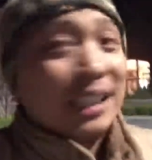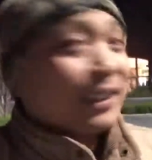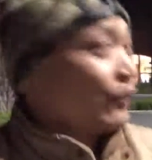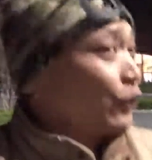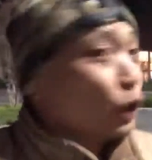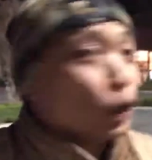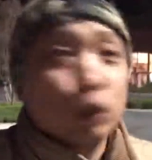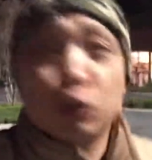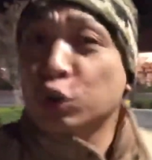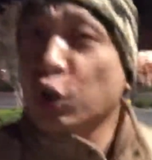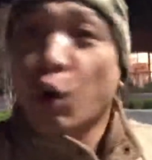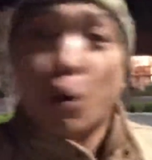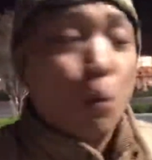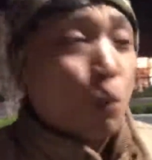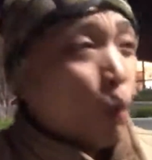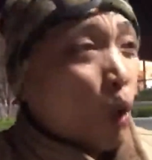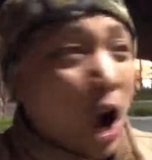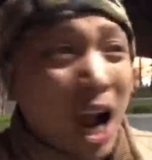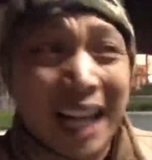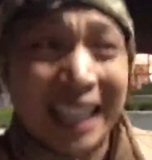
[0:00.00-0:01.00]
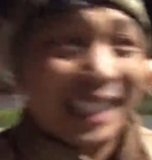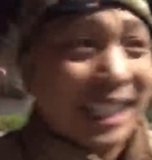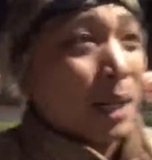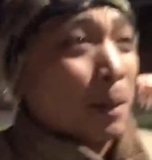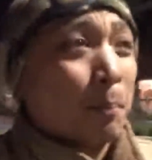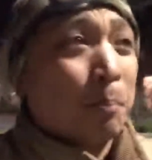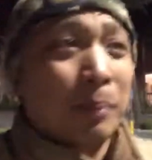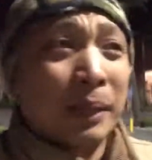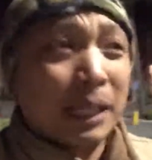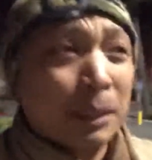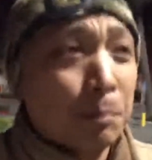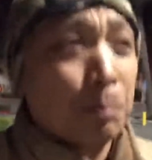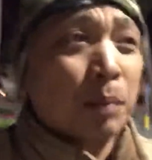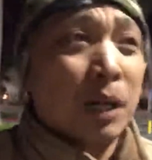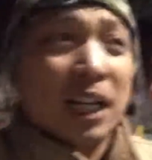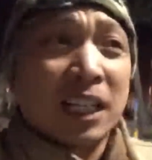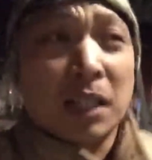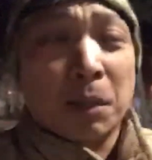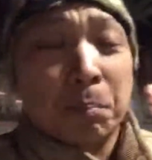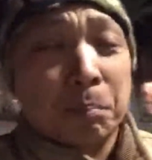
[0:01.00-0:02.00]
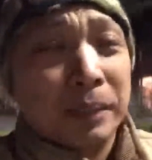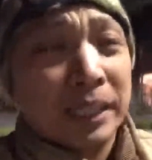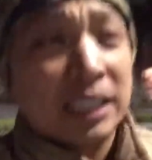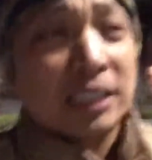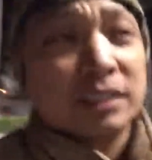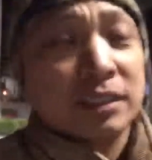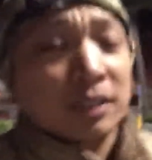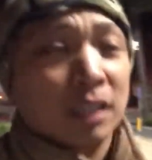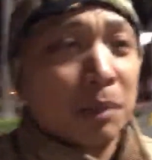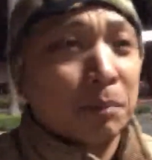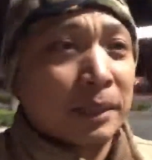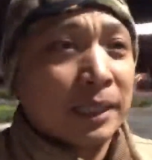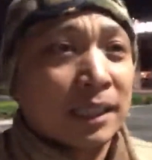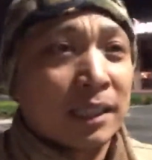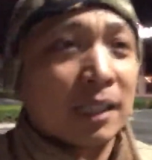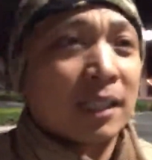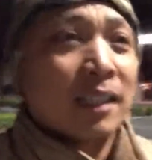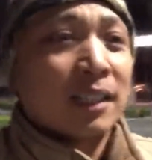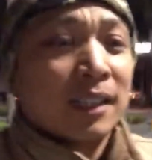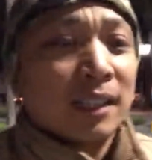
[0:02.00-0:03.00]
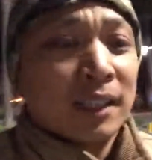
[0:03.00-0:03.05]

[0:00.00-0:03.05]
if you don't want a big butt, a big stomach,